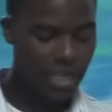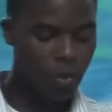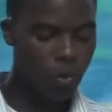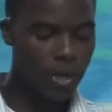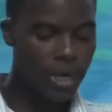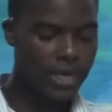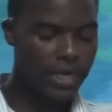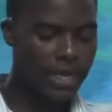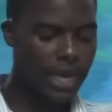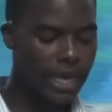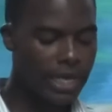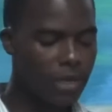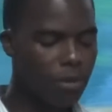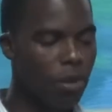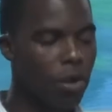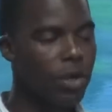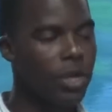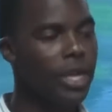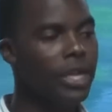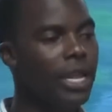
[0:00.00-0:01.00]
thing what it says
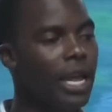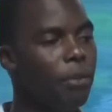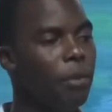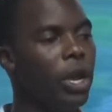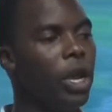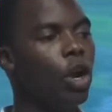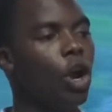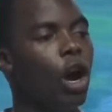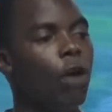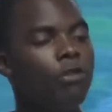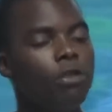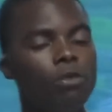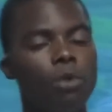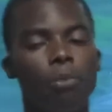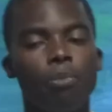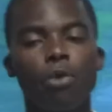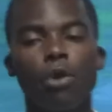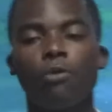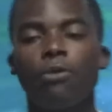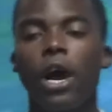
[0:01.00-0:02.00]
about he that being often
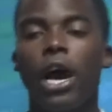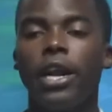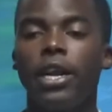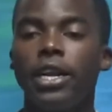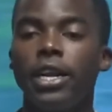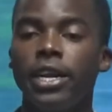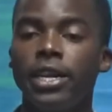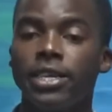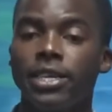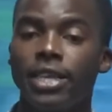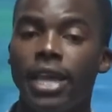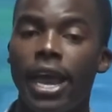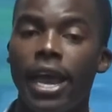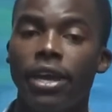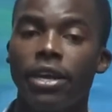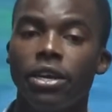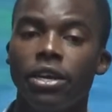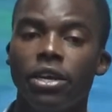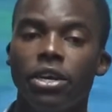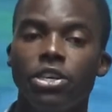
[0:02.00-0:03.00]
reproved hardening his
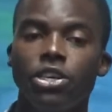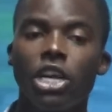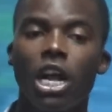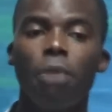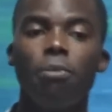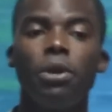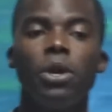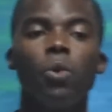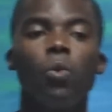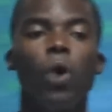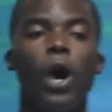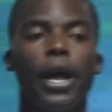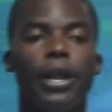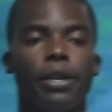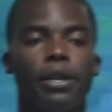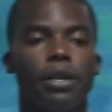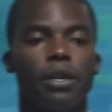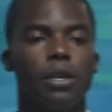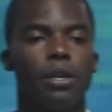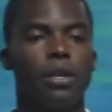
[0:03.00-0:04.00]
neck shall be
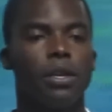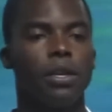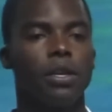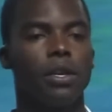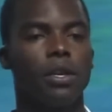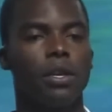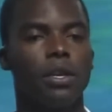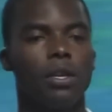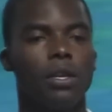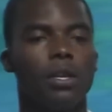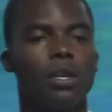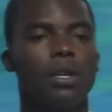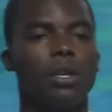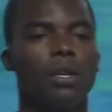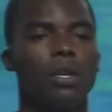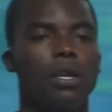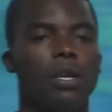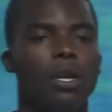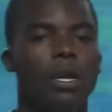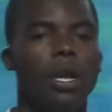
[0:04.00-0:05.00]
what?
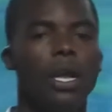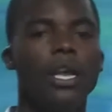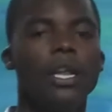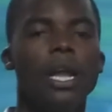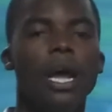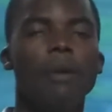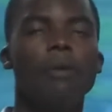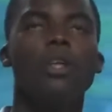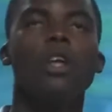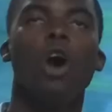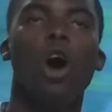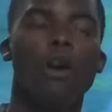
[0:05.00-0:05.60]
He that,